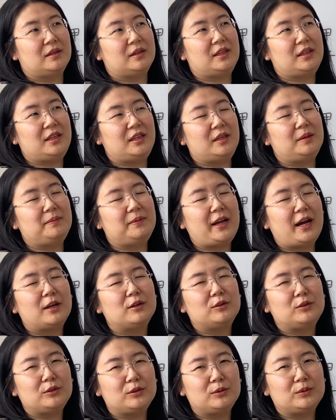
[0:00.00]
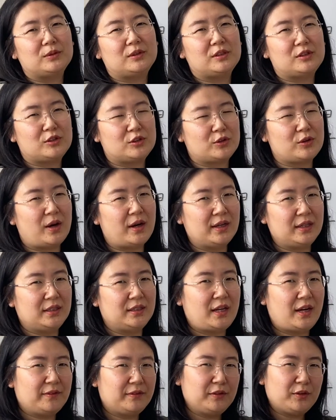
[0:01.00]
keep that root strong
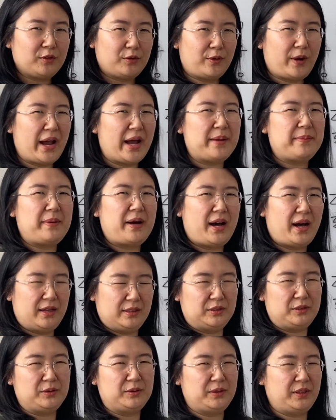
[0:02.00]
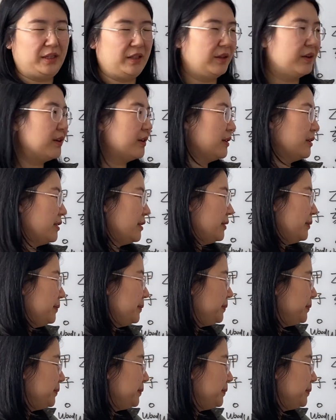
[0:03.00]
enough to grab onto the earth.